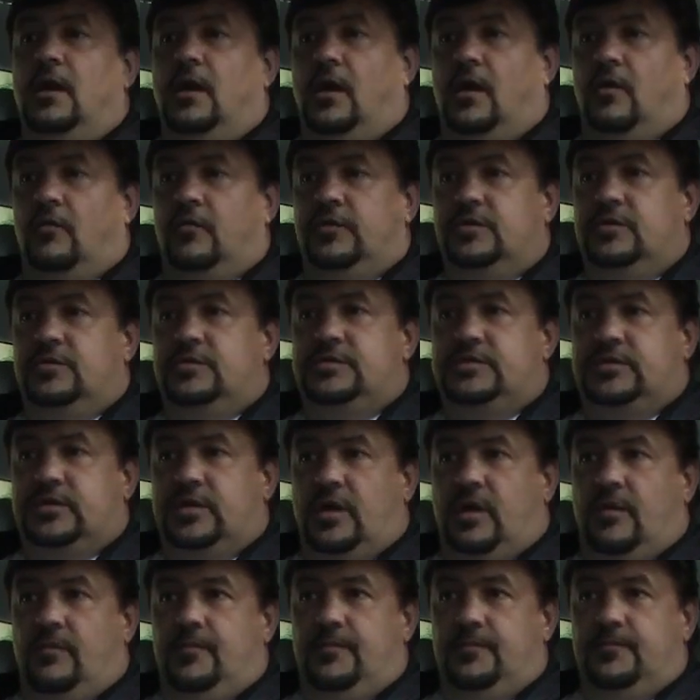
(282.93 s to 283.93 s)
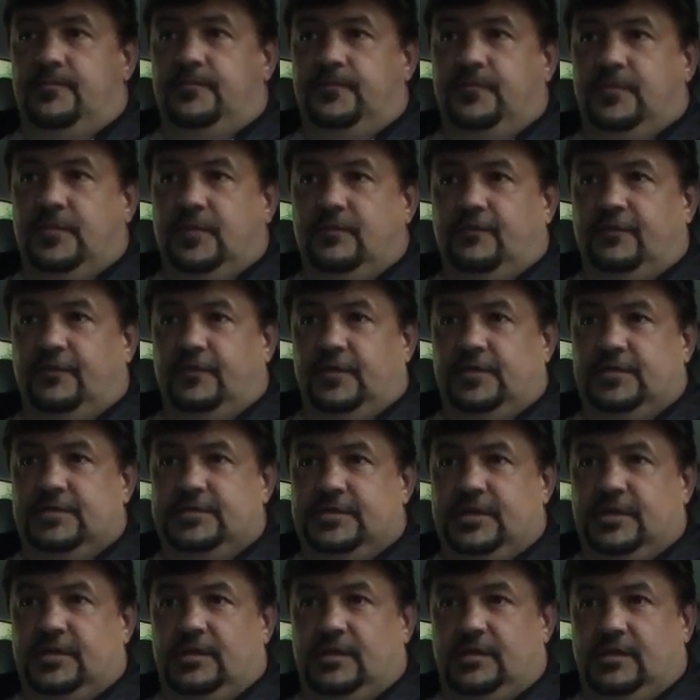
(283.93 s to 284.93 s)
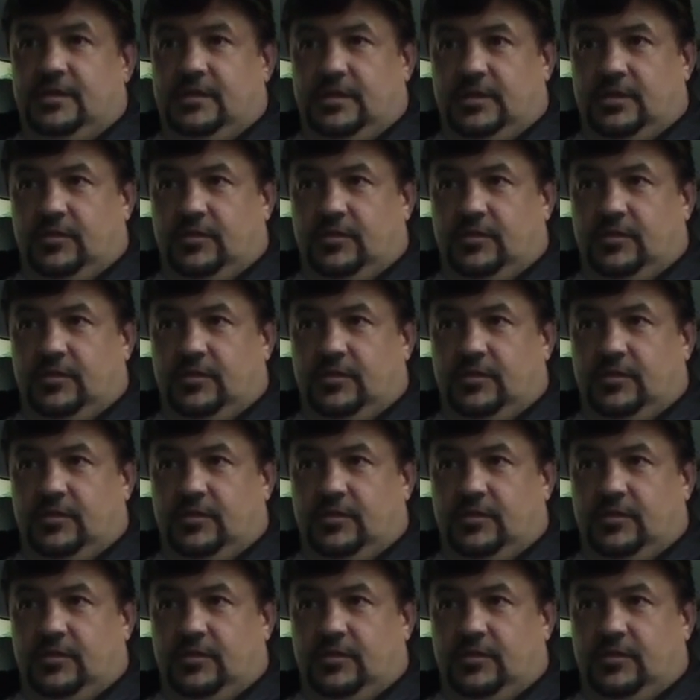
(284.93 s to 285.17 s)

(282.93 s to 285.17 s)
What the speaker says: when you stop first and